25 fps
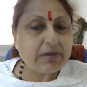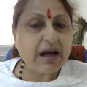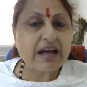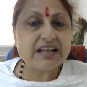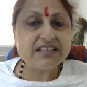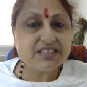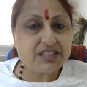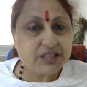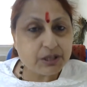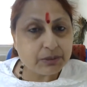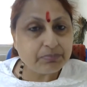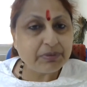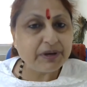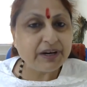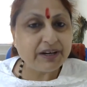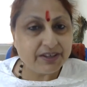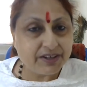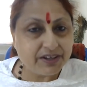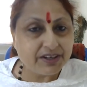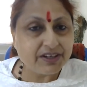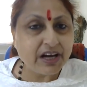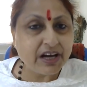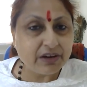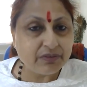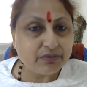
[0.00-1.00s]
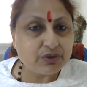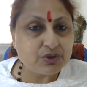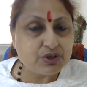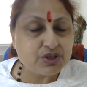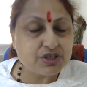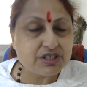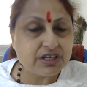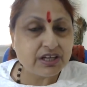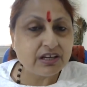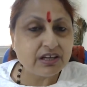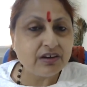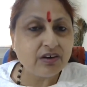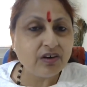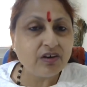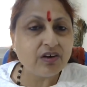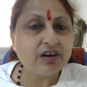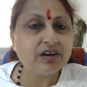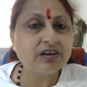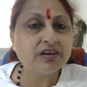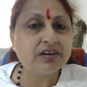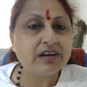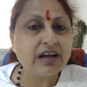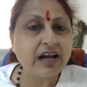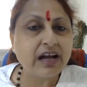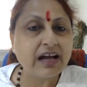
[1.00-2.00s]
emancipated, I would say,
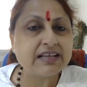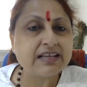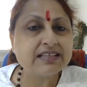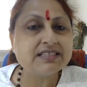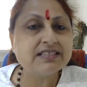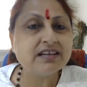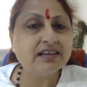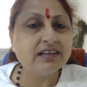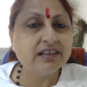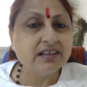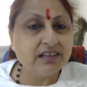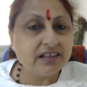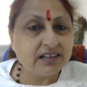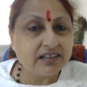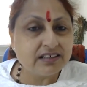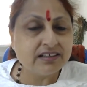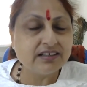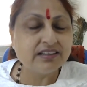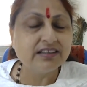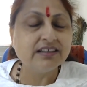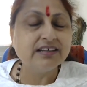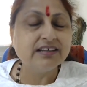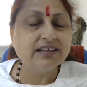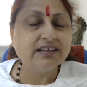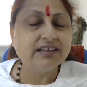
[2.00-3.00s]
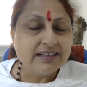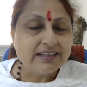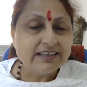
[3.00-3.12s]
or has earned